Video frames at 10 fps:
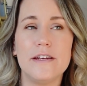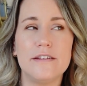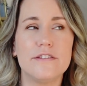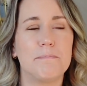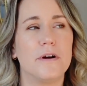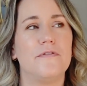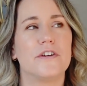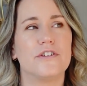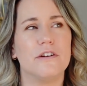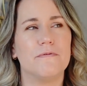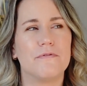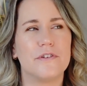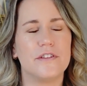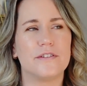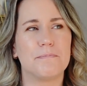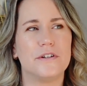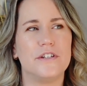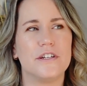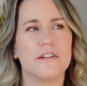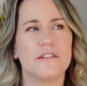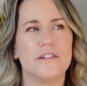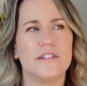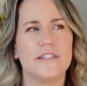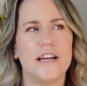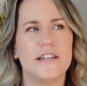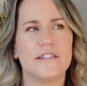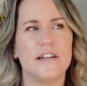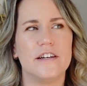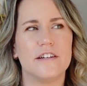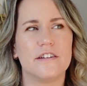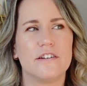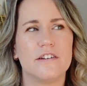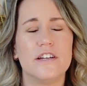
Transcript: it is the perfect term for this particular design aesthetic.